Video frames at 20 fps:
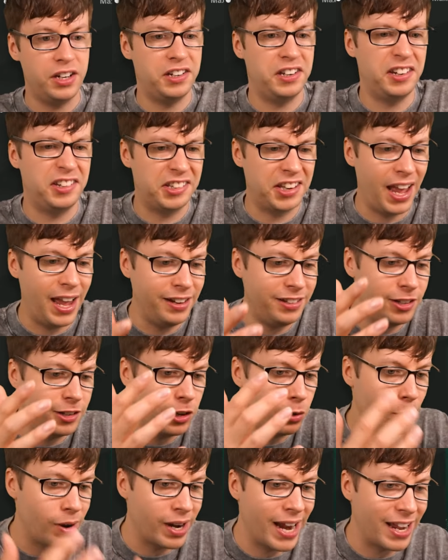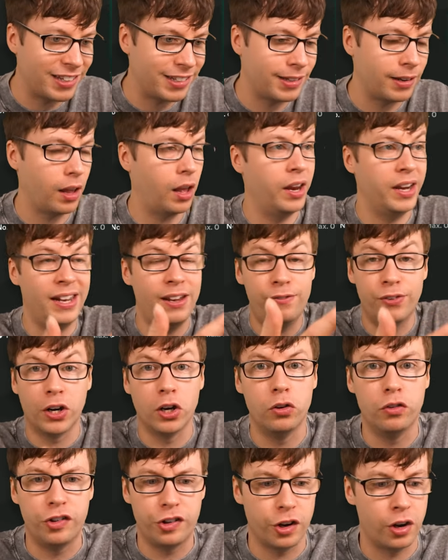you decide to do an, an
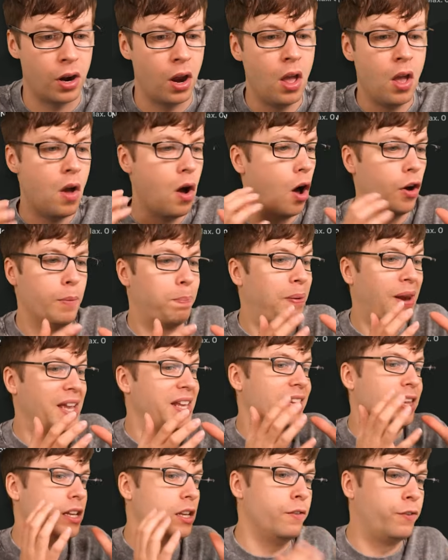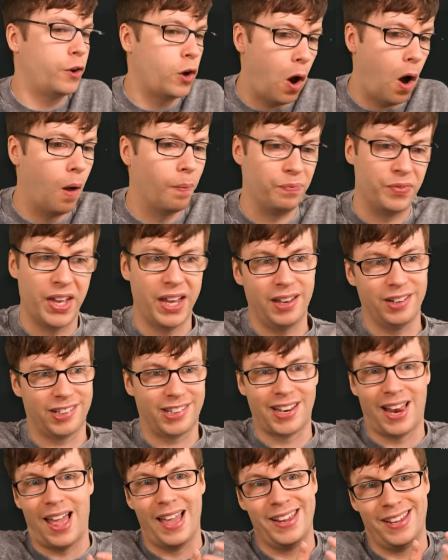Evolution on a player that you've got
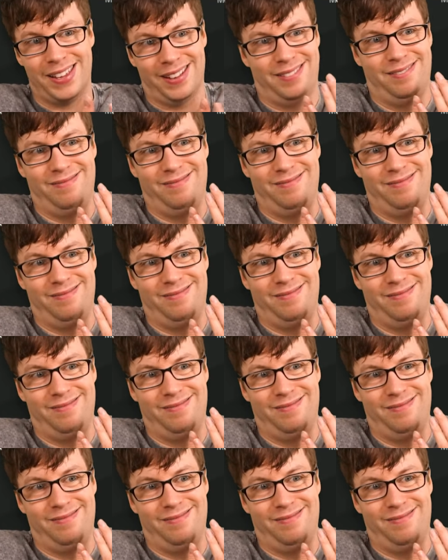that's like,